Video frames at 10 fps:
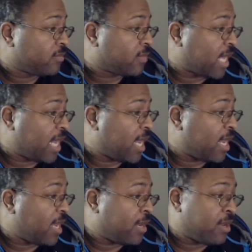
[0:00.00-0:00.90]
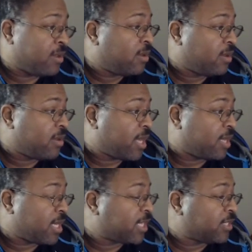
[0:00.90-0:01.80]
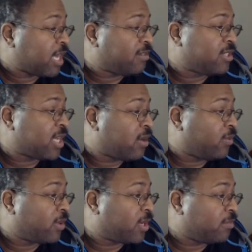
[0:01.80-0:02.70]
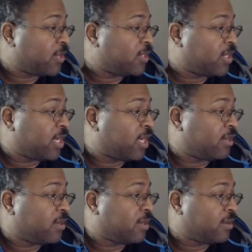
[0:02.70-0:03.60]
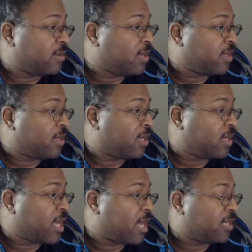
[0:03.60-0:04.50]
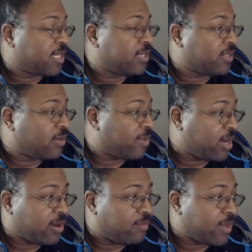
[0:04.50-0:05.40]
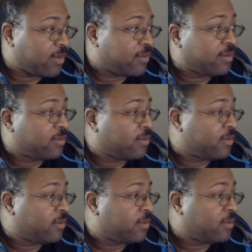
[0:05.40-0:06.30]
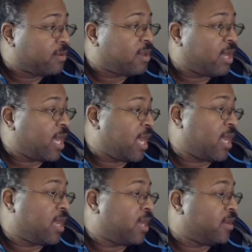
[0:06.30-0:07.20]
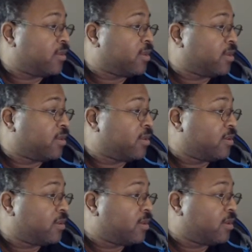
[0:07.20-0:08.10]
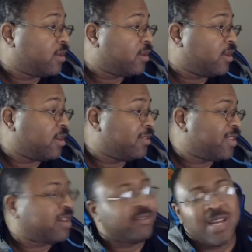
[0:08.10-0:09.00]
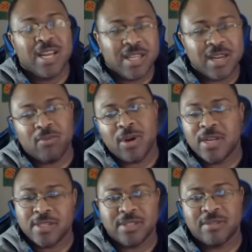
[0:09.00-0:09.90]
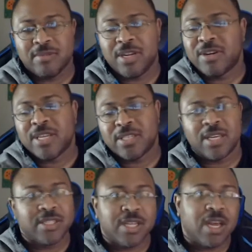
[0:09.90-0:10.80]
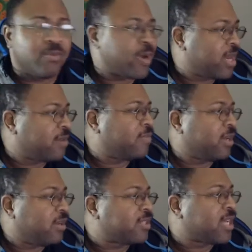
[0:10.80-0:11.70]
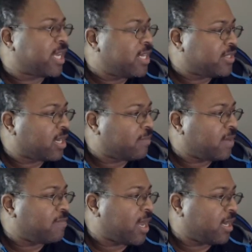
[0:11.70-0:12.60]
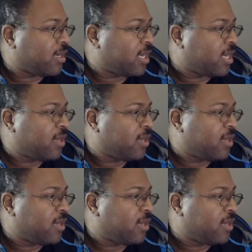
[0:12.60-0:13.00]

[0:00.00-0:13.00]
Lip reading: And I think it's safe to say we're gonna be seeing a lot of Denzel Perryman. And, you know, there is Hassan Reddick, but it looks like he's going to be mainly